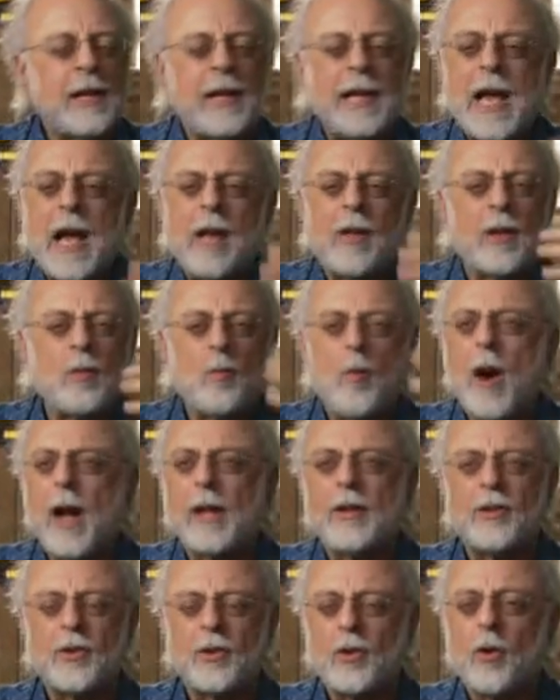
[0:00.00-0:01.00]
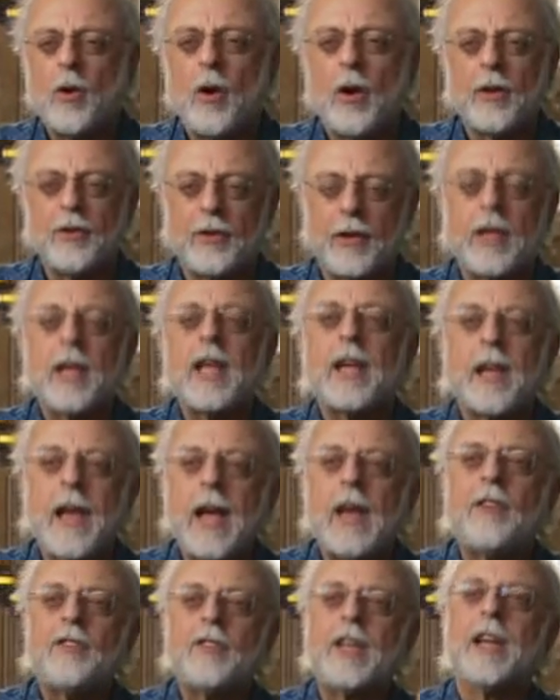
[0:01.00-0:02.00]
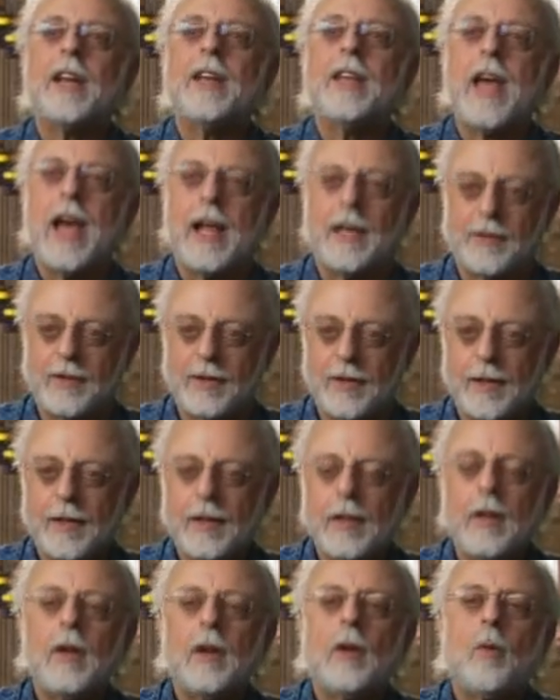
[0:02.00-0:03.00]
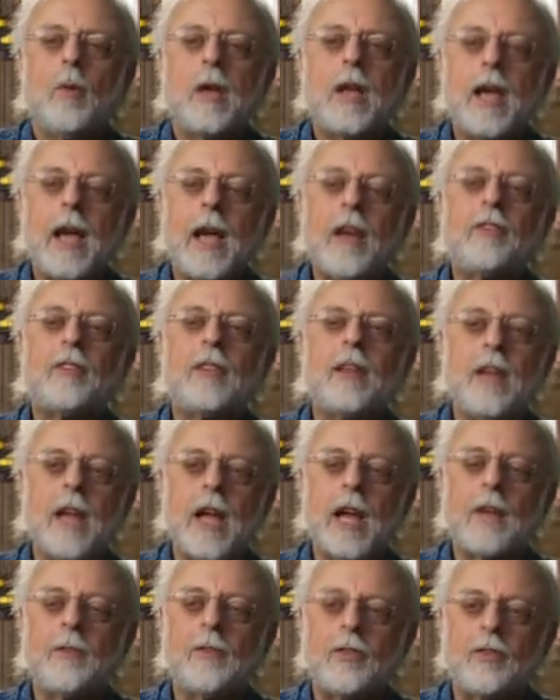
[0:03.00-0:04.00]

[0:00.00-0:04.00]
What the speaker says: Alan Watts calls it casting a net. We cast a net of a